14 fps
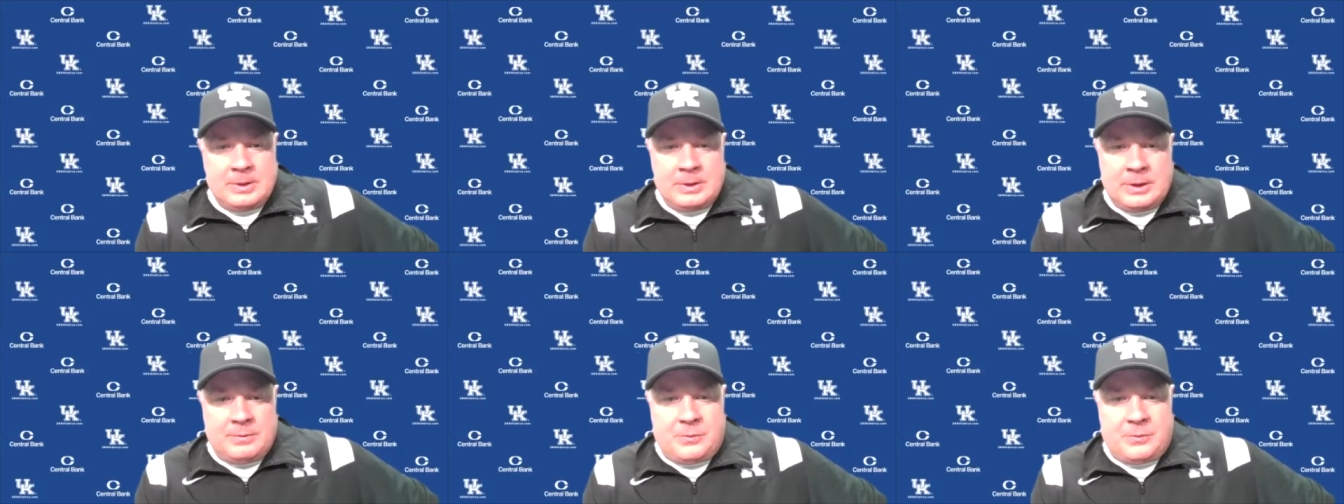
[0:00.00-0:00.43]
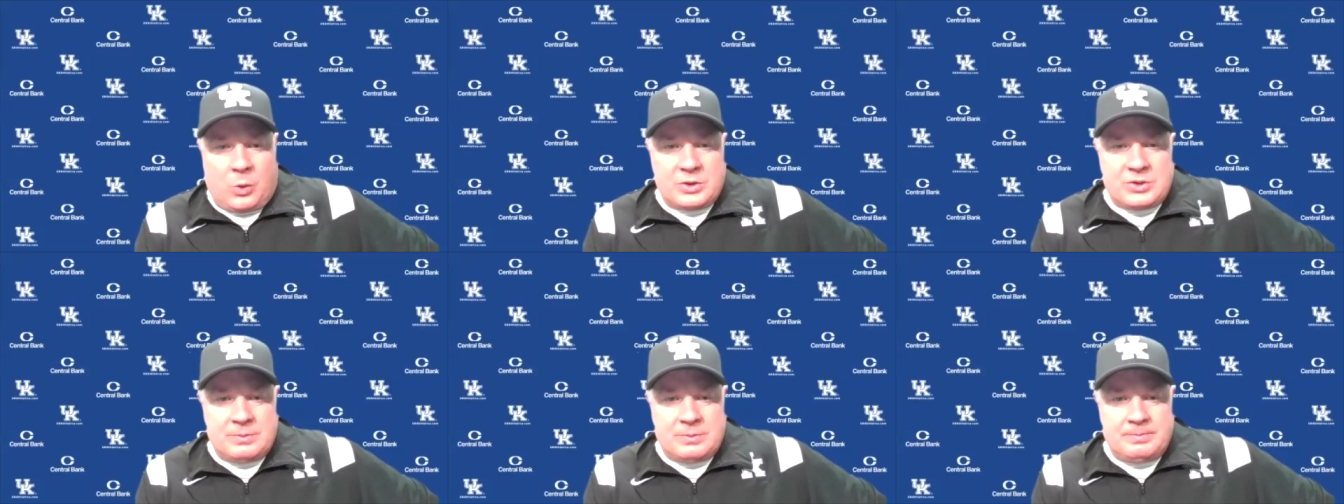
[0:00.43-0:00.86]
uh,
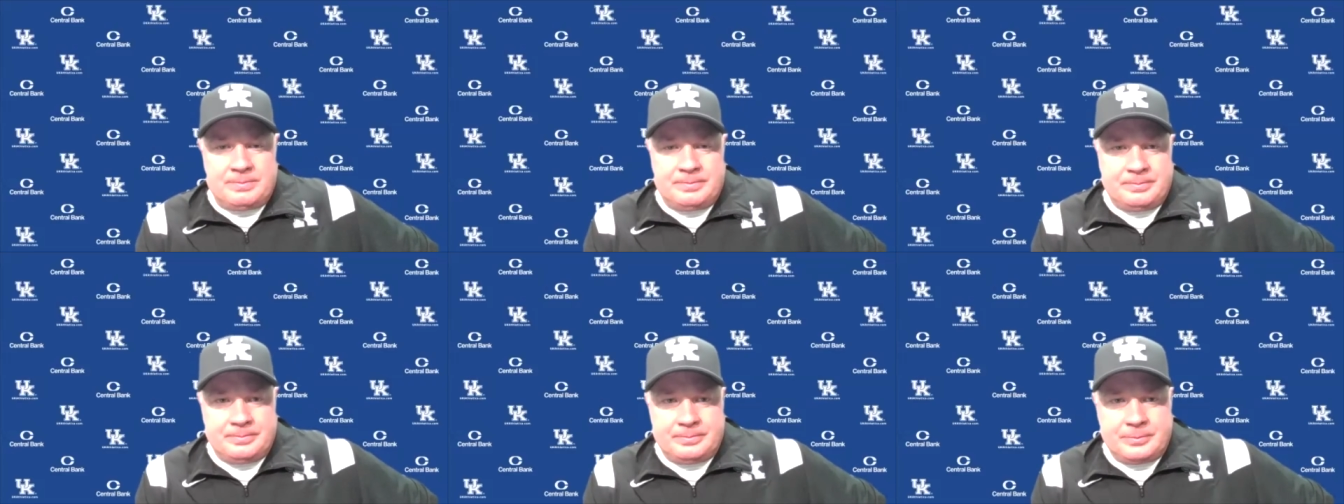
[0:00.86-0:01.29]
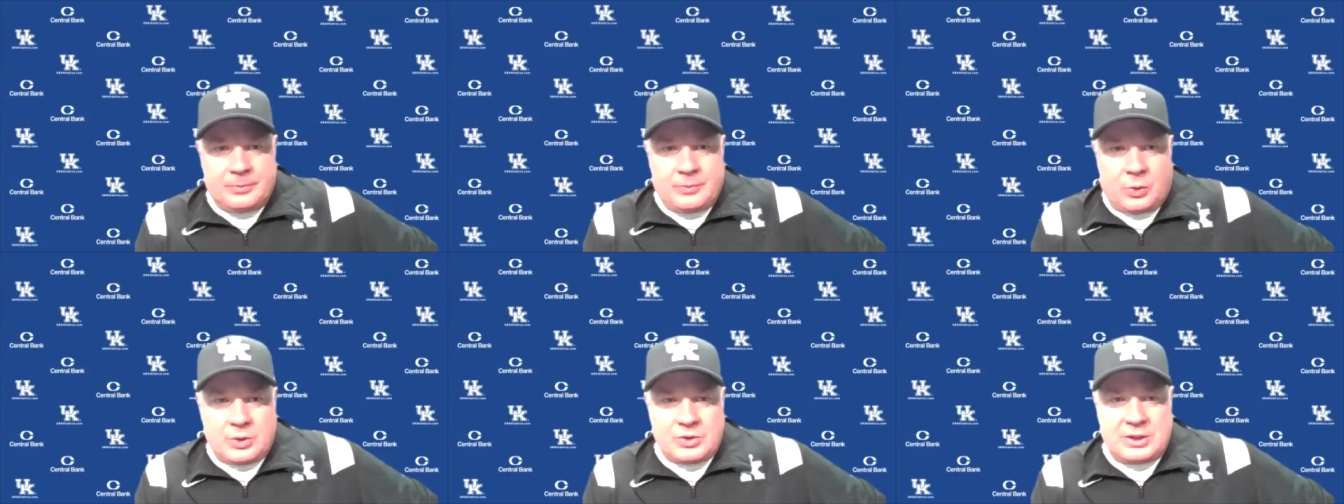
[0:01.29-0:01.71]
forcing
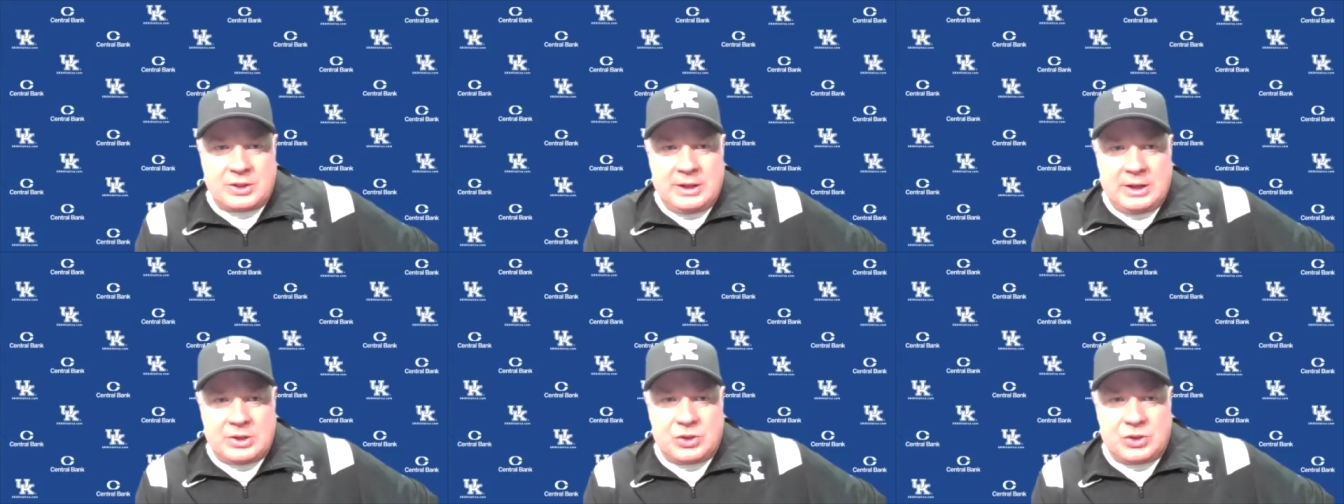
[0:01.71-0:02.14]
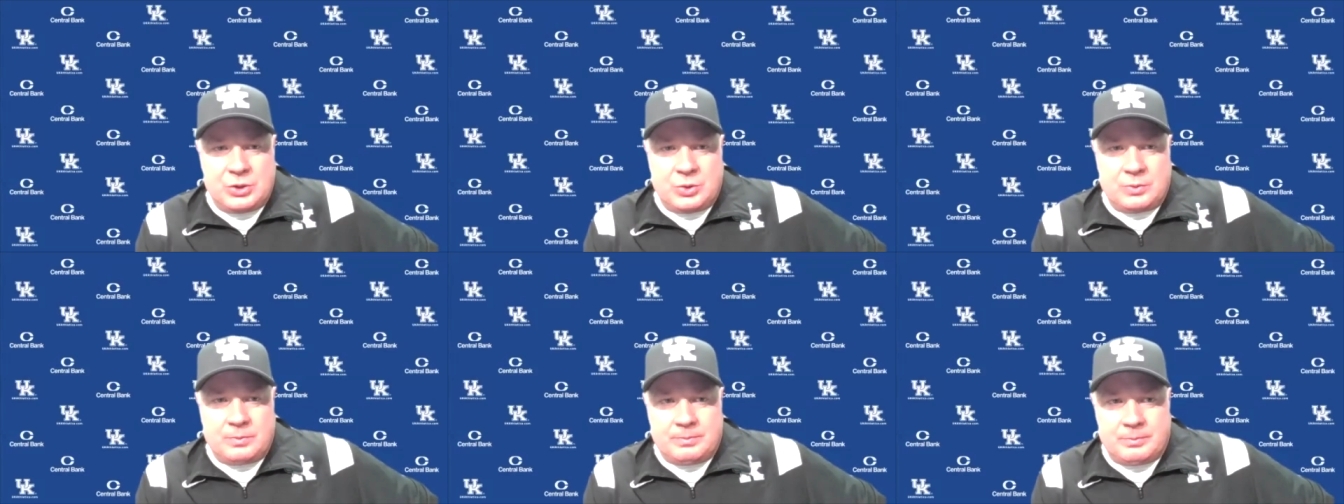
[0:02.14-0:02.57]
forcing the
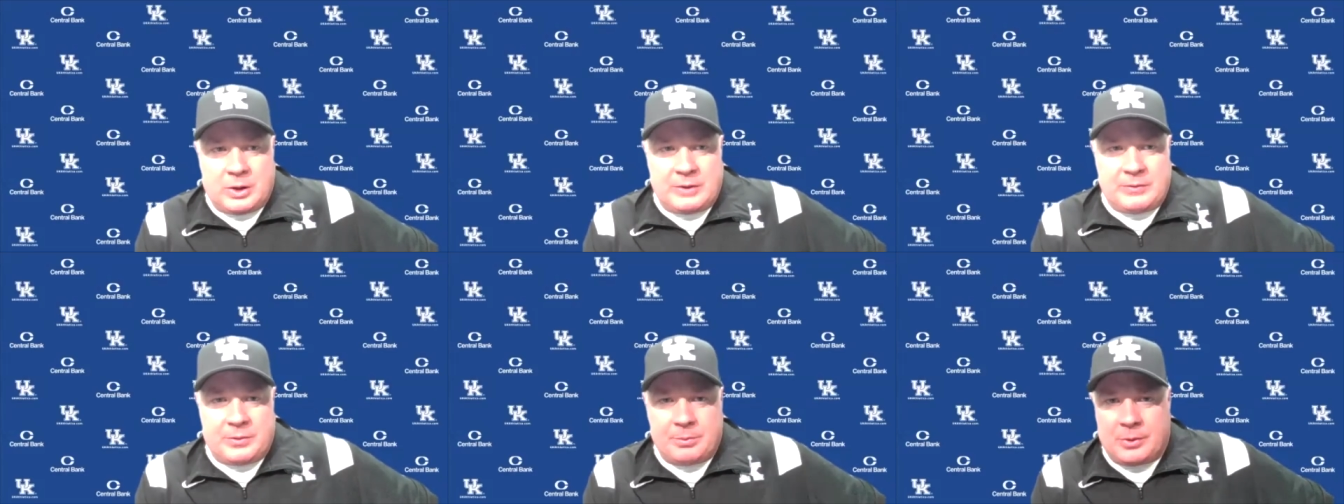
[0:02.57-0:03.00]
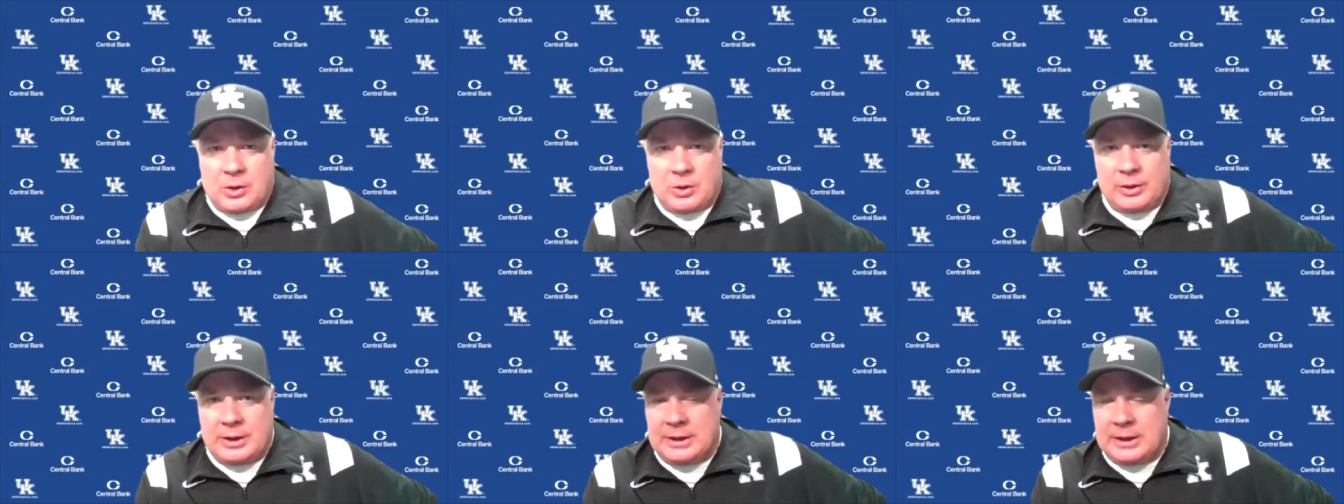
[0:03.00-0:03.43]
issue right from
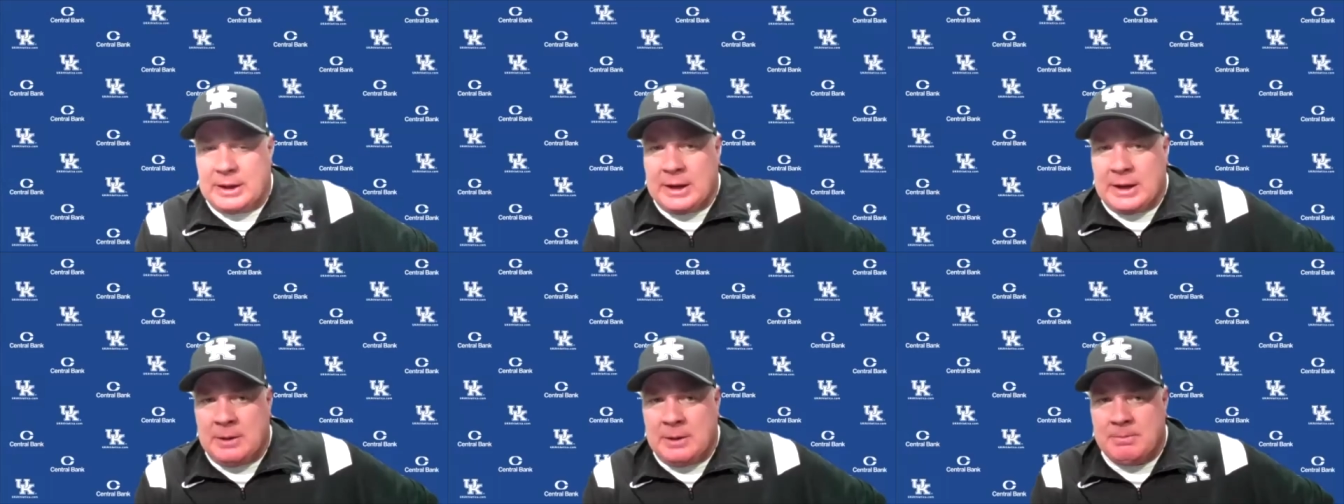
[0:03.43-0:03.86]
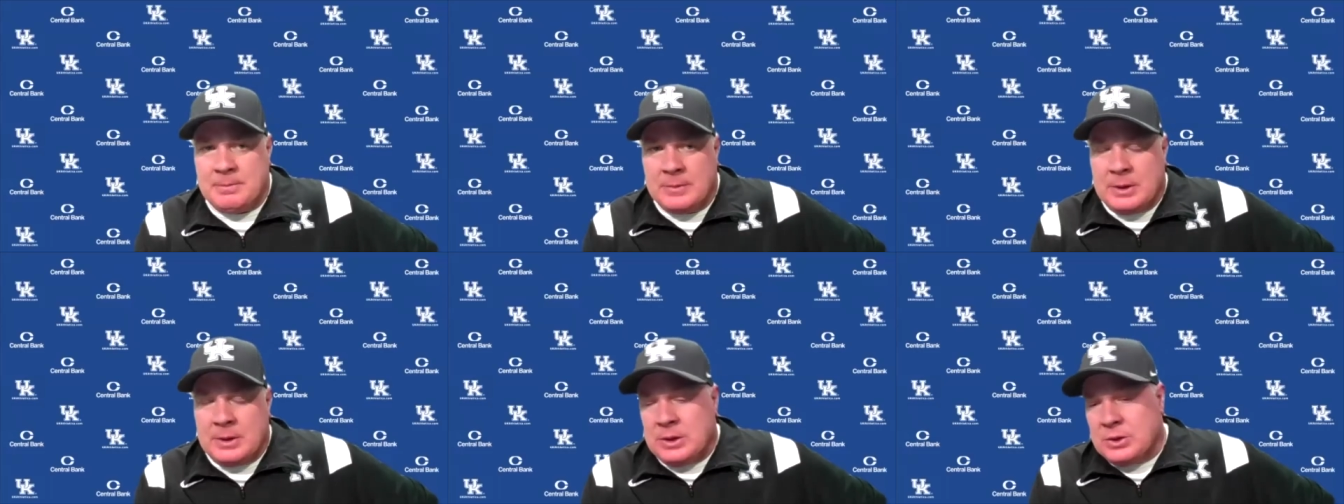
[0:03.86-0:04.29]
early in the game.
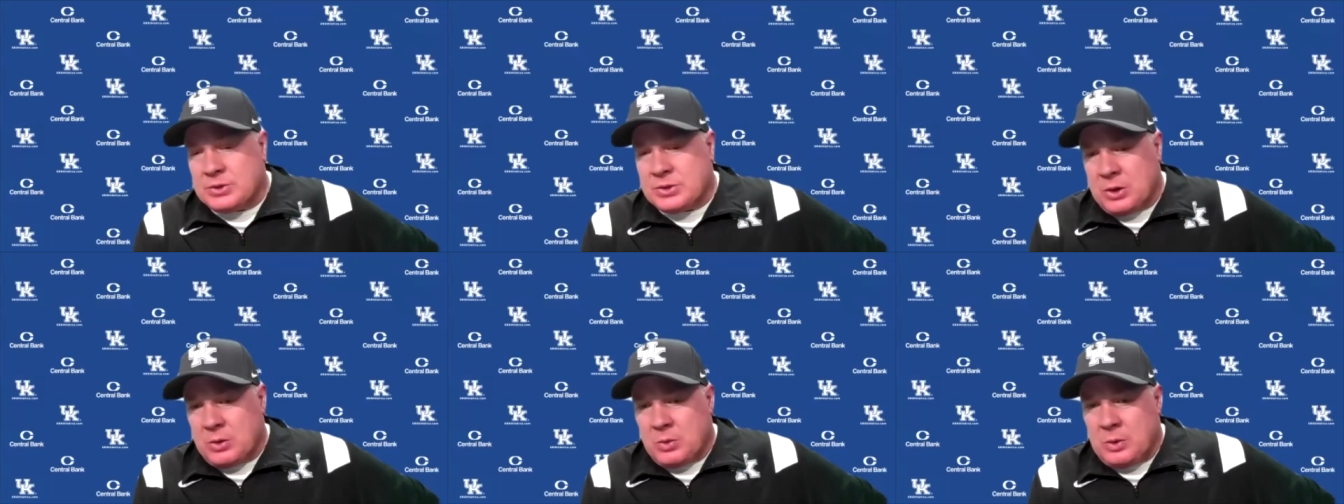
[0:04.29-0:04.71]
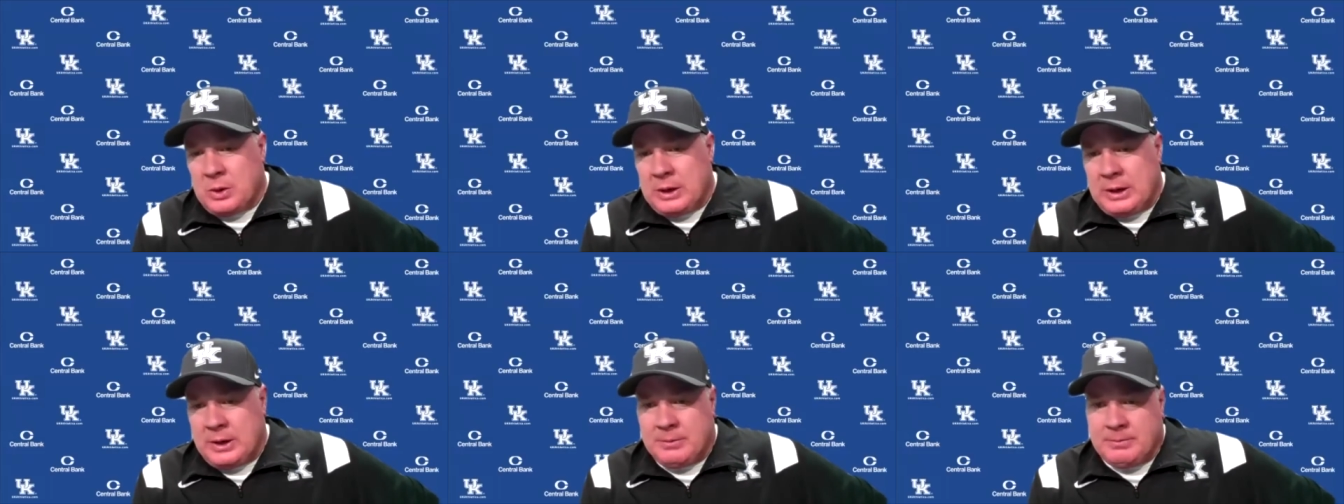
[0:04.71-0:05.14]
So
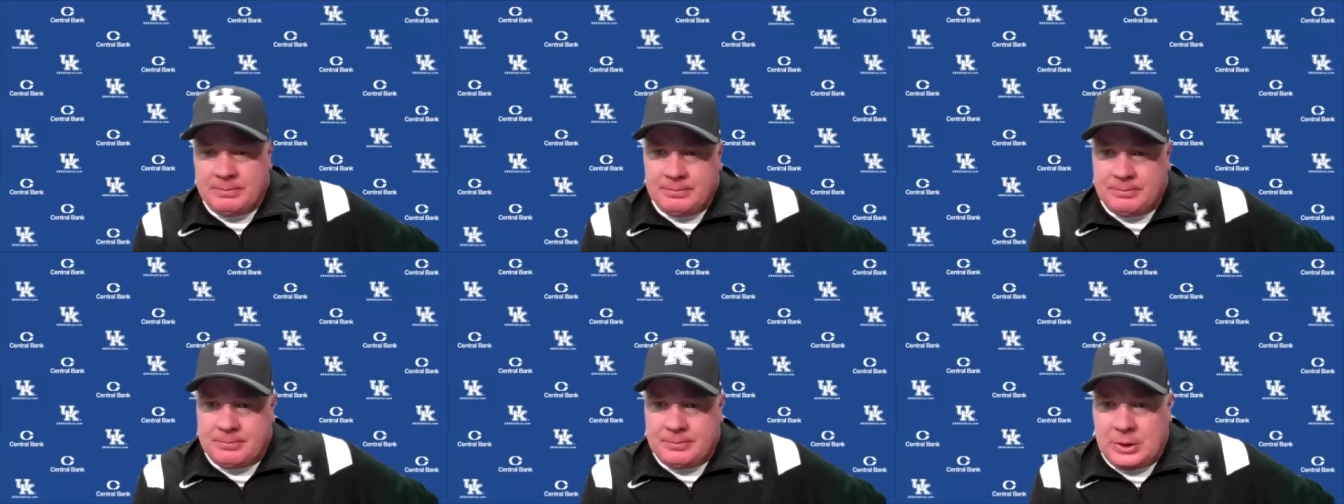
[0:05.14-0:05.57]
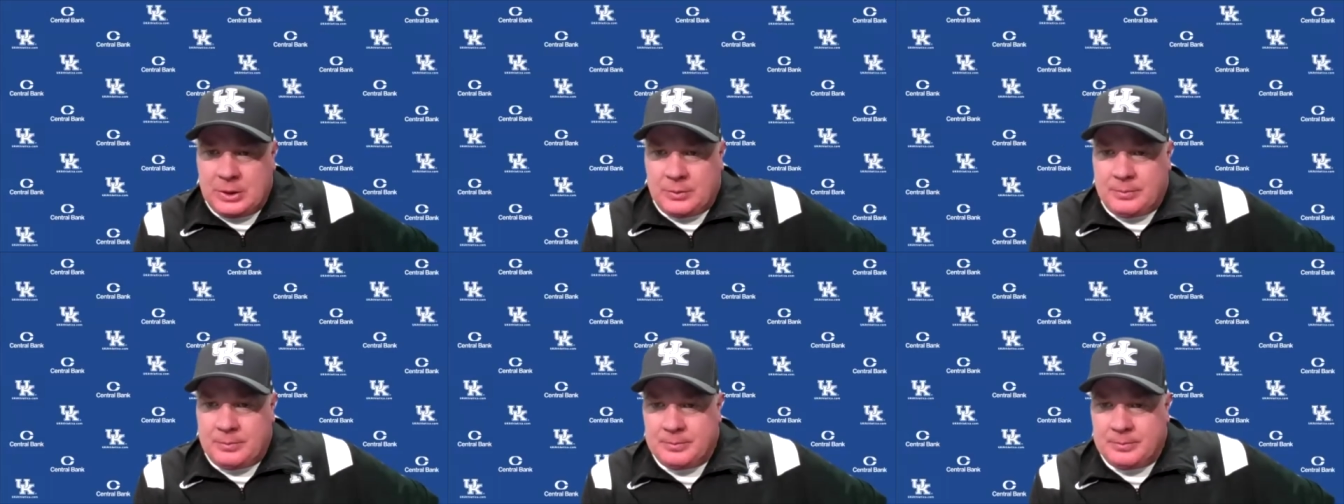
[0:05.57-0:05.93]
uh, you know